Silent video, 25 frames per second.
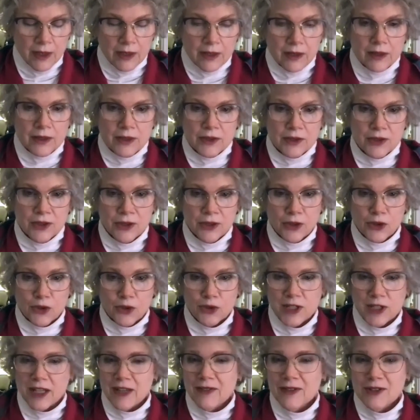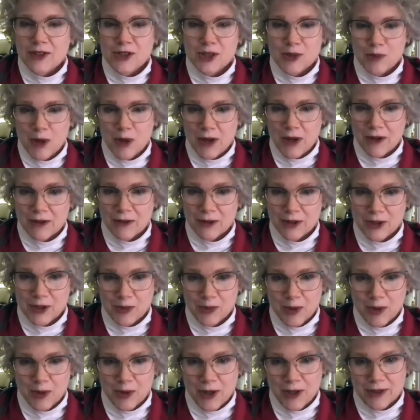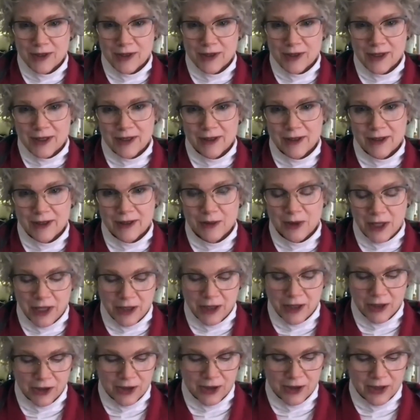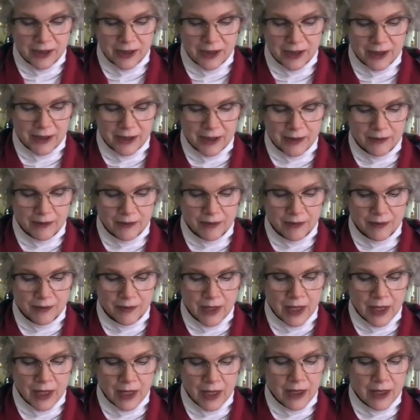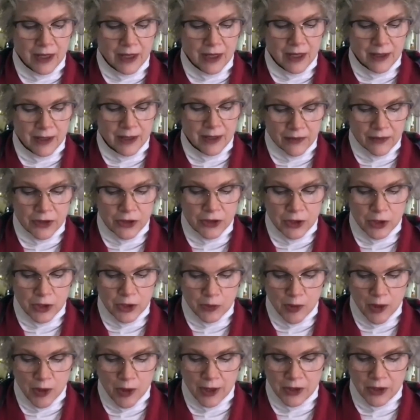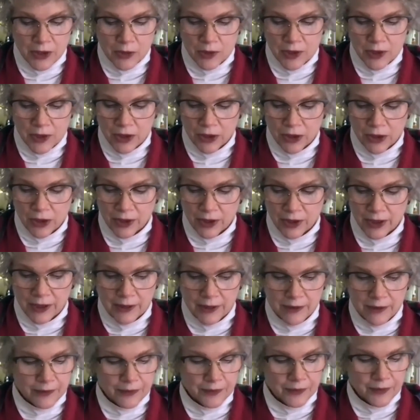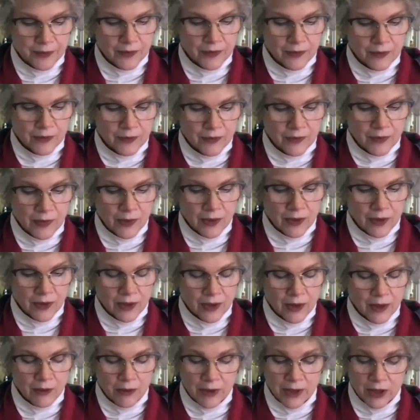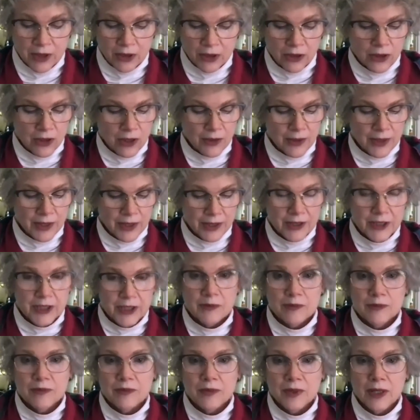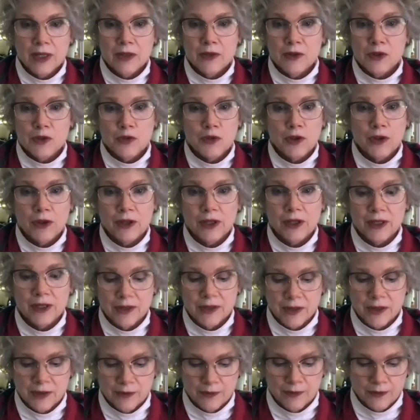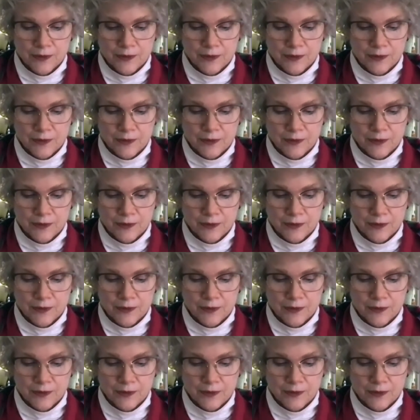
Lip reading: So David's response when he hears this. David's response when he heard it, when he heard all this, he was furious.